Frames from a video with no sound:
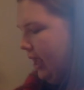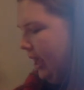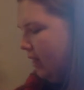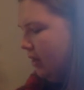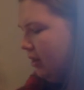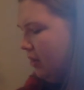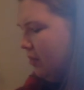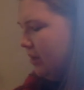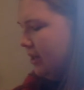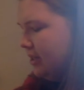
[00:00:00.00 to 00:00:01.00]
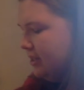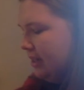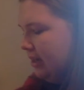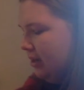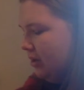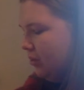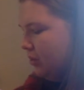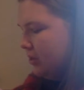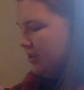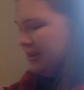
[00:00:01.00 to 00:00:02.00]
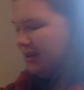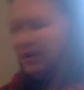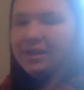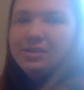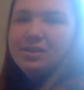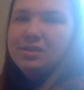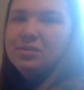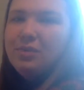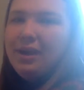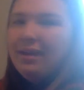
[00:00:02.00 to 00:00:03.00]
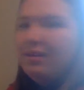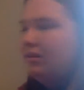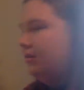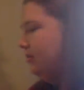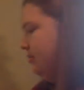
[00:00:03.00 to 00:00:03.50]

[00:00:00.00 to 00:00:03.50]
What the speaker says: and a lump on his ear was starting to swell.